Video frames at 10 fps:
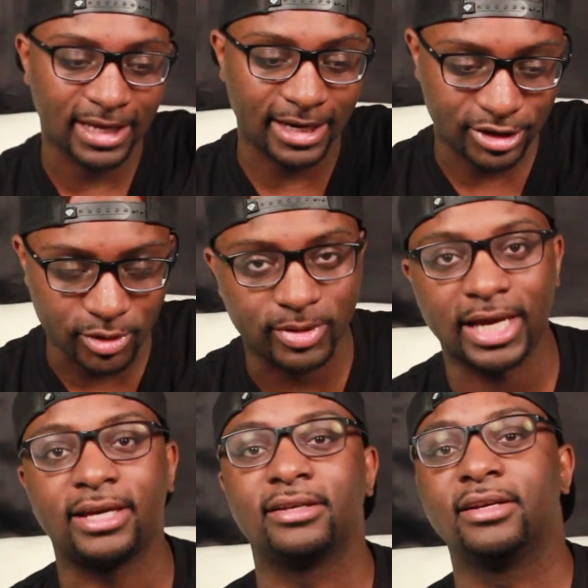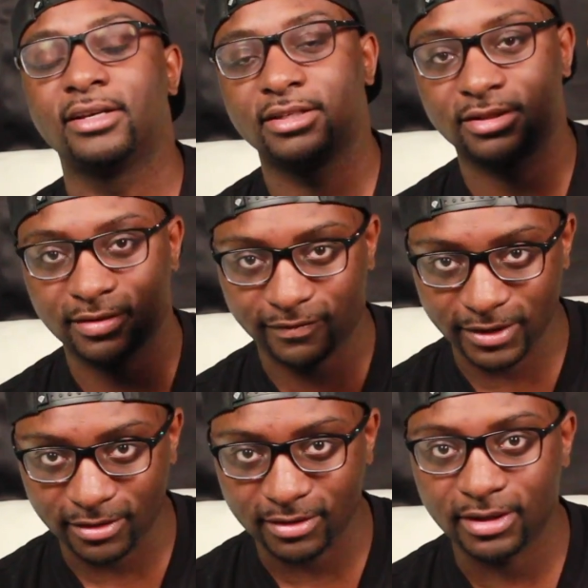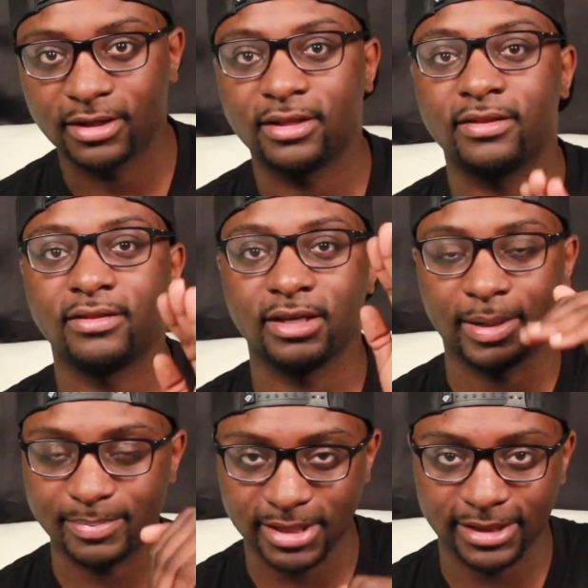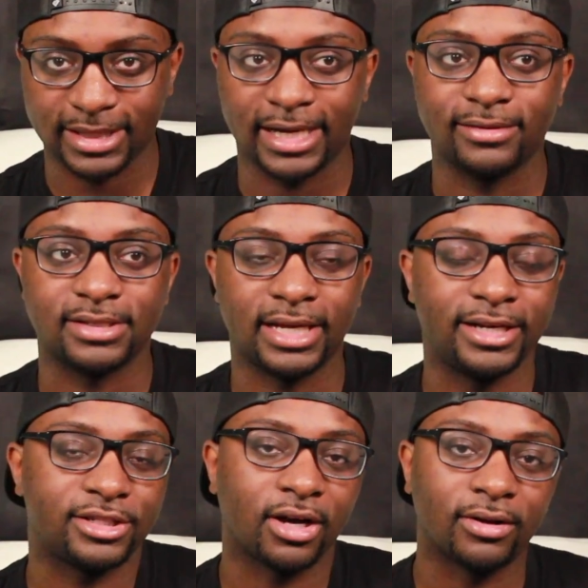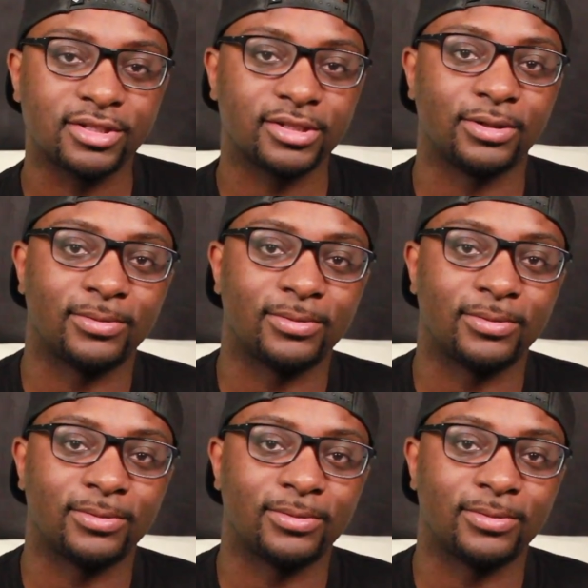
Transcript: and it's okay to feel the ups and the downs, and it's also